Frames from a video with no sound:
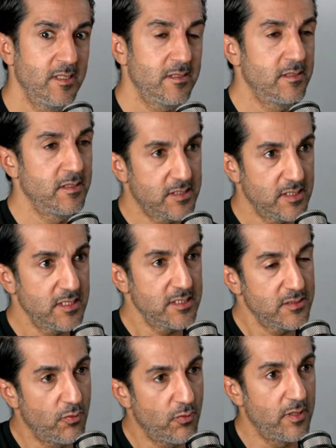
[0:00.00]
And this
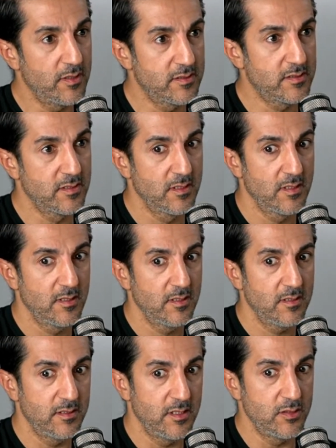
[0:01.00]
is what
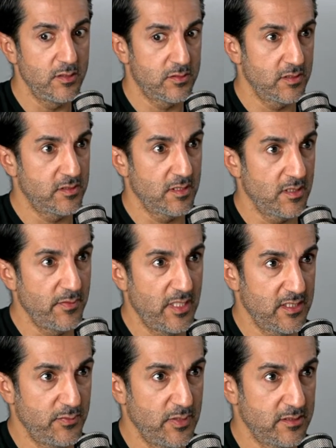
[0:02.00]
the usage data
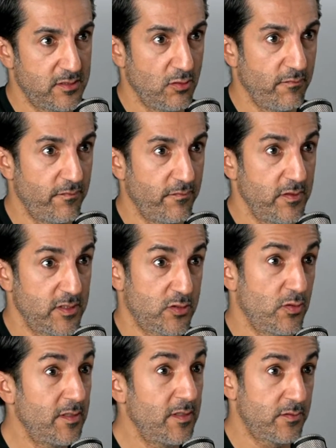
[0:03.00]
management software is
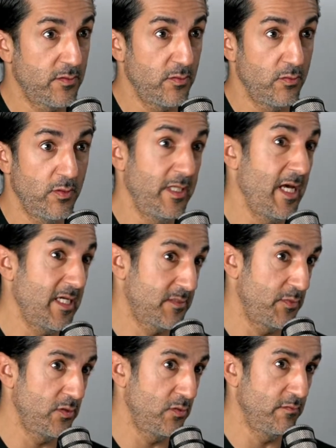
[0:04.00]
trying to do and has
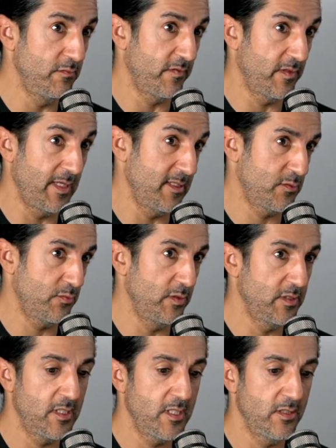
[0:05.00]
been doing for the last
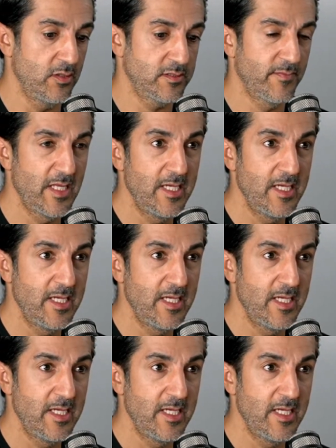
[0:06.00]
20 years.